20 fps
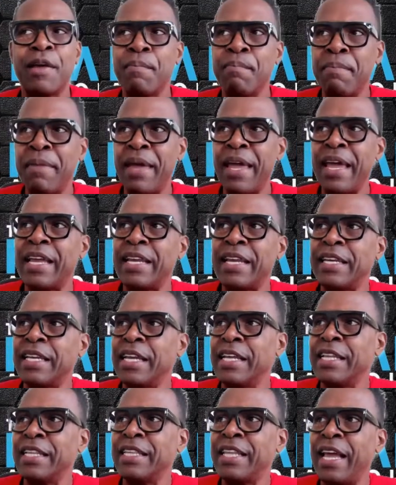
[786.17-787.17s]
man,
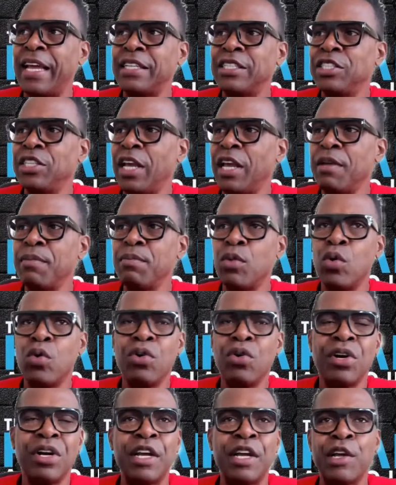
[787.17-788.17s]
that Jay
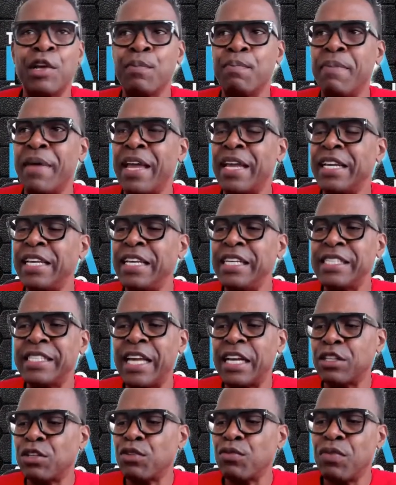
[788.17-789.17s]
Moore, man, he's
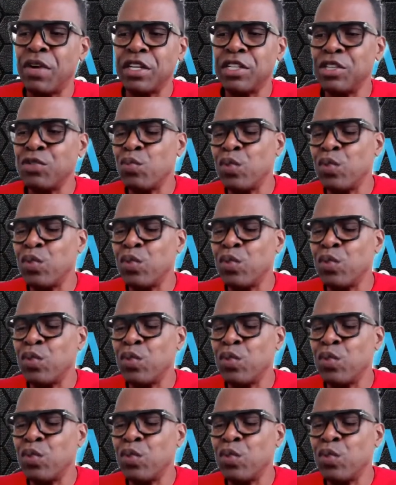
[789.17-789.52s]
at the register.